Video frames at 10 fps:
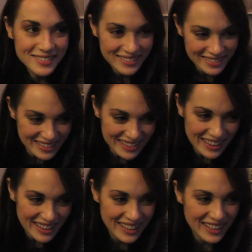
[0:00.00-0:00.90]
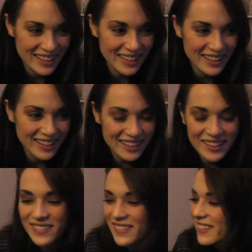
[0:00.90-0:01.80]

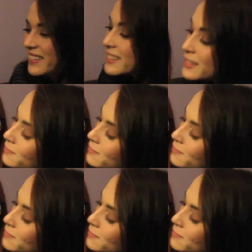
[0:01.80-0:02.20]
(silent)